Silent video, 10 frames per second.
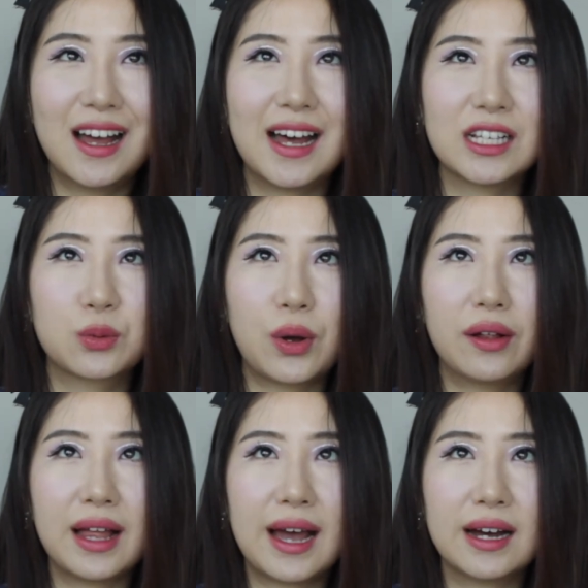as
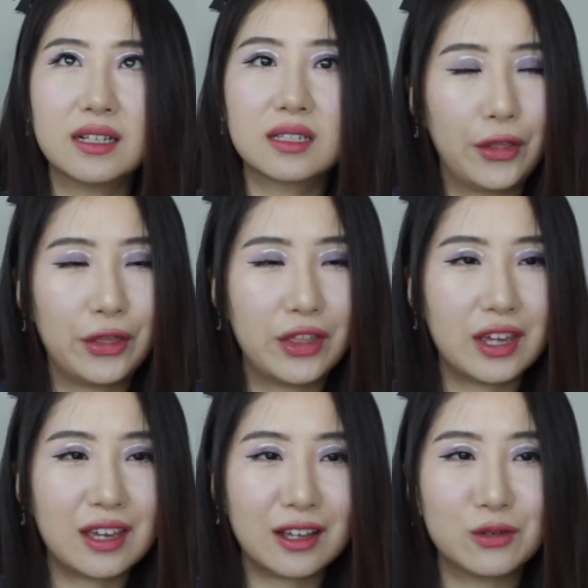well as
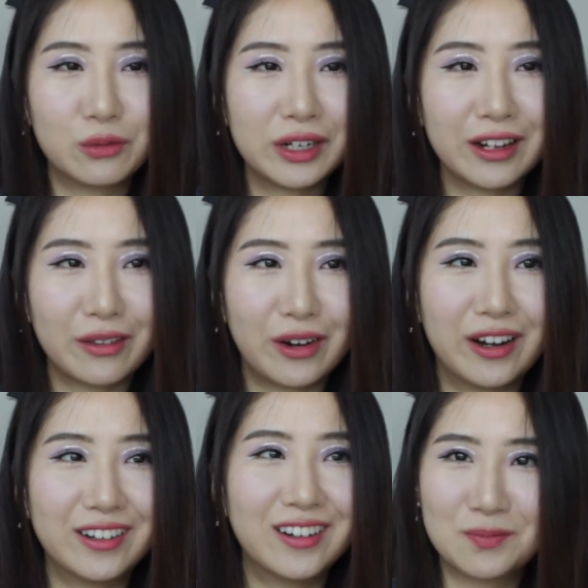the
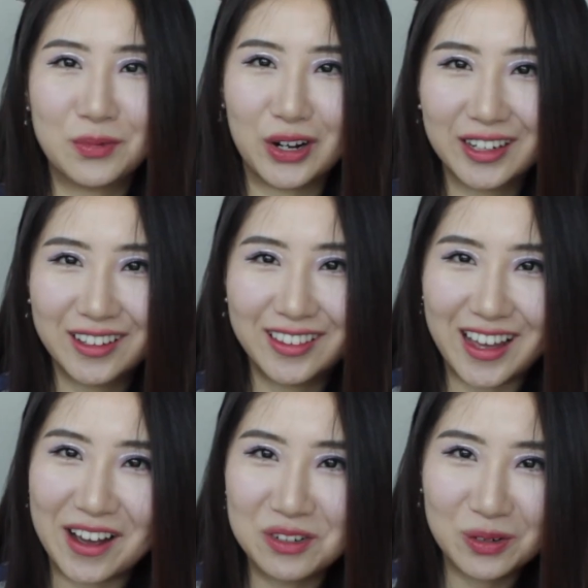readathon book
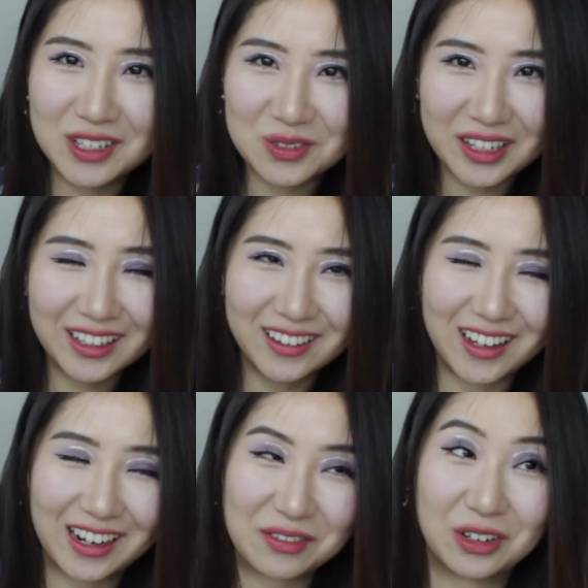that everyone's reading,
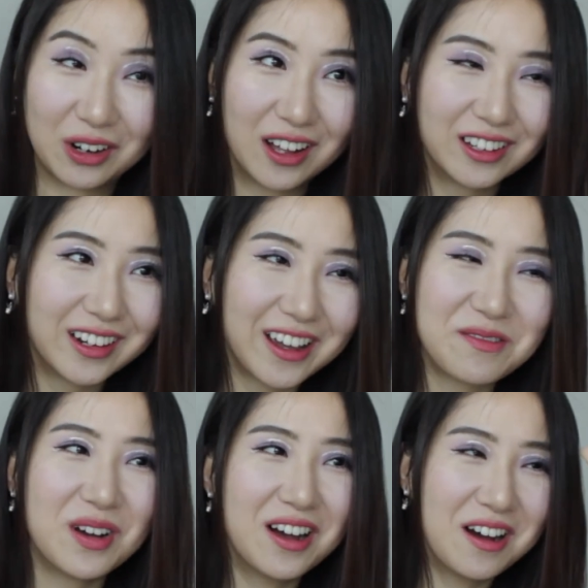and I forgot the
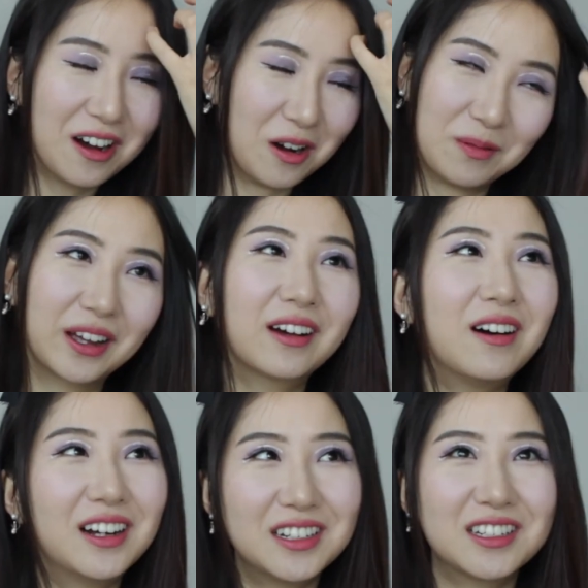name. Oh my
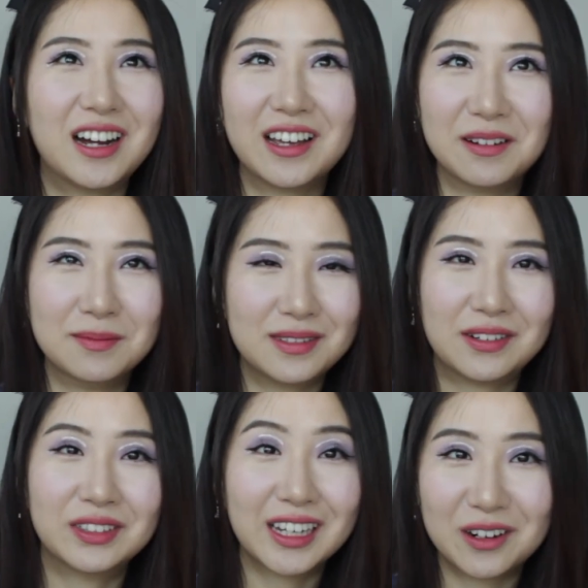gosh, I am
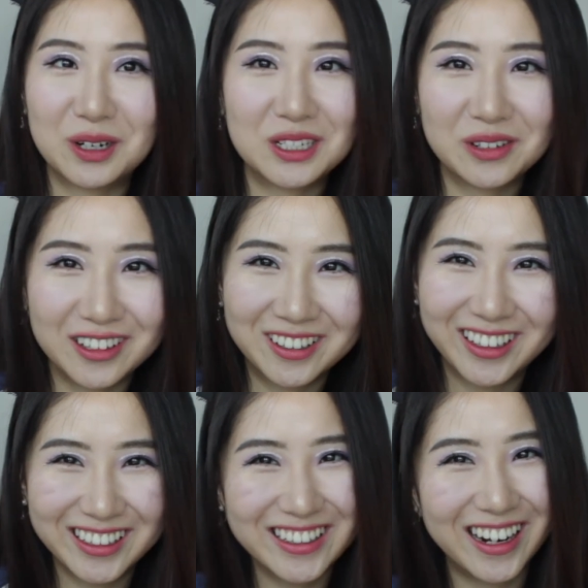definitely getting way too
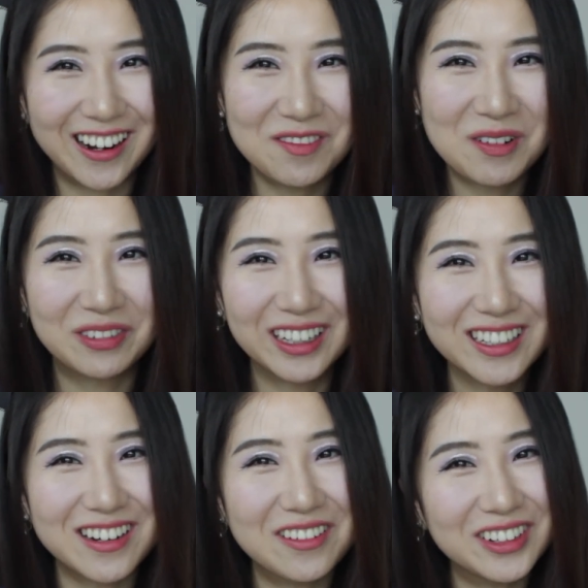hungry that my brain
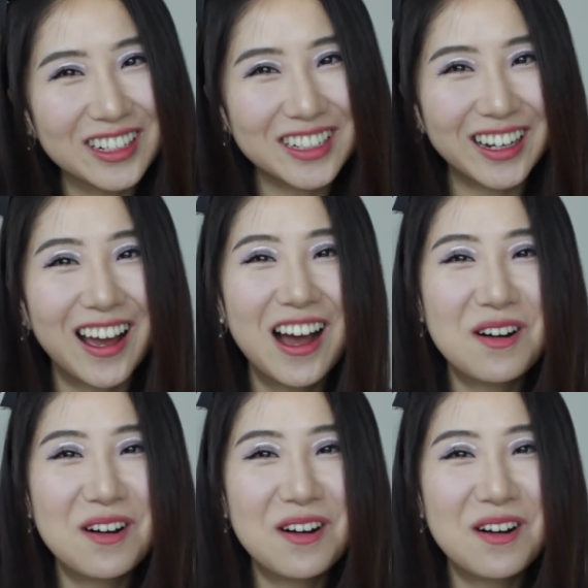is not functioning,